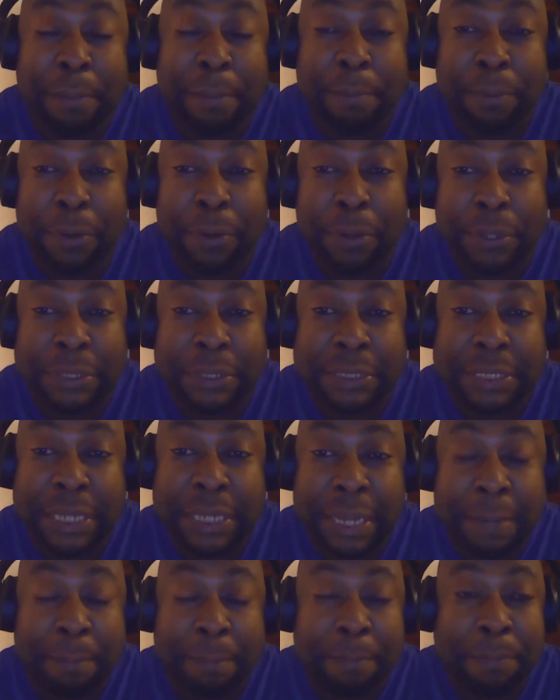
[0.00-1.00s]
blood
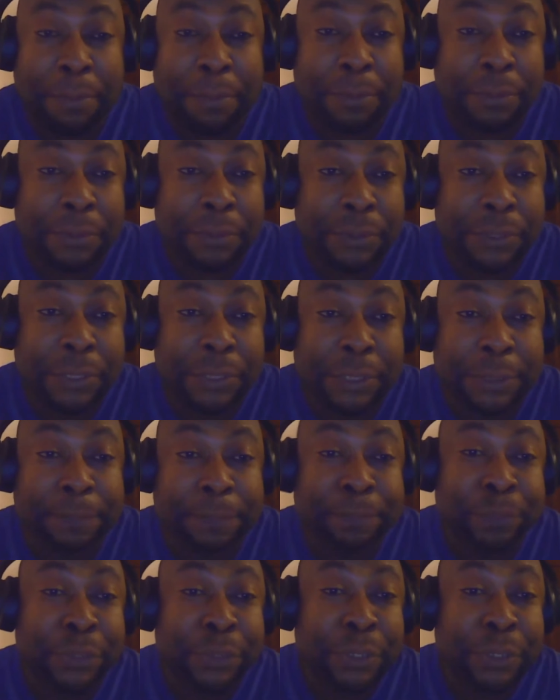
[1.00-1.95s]
samples,